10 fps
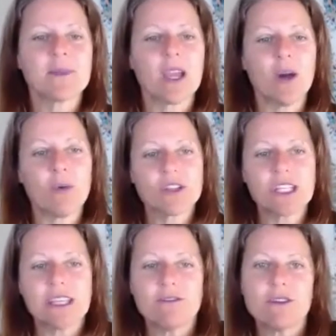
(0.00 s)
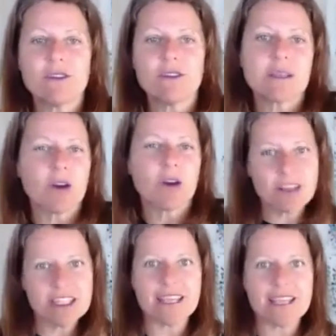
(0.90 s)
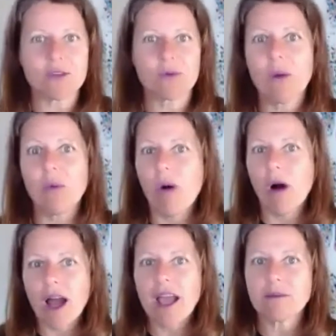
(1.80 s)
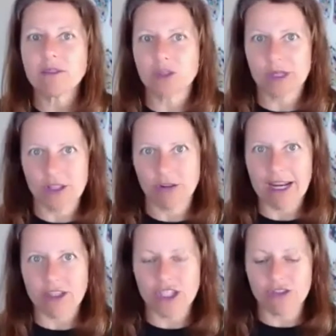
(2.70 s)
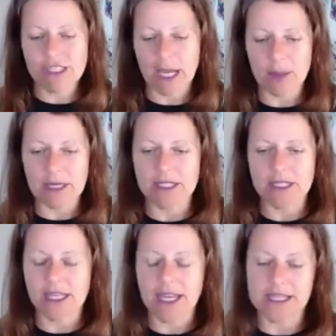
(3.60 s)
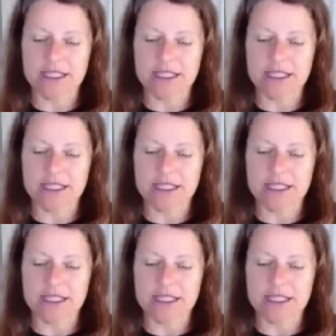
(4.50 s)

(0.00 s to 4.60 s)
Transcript: I want to give you some context around why I'm doing the gratitude tapping today.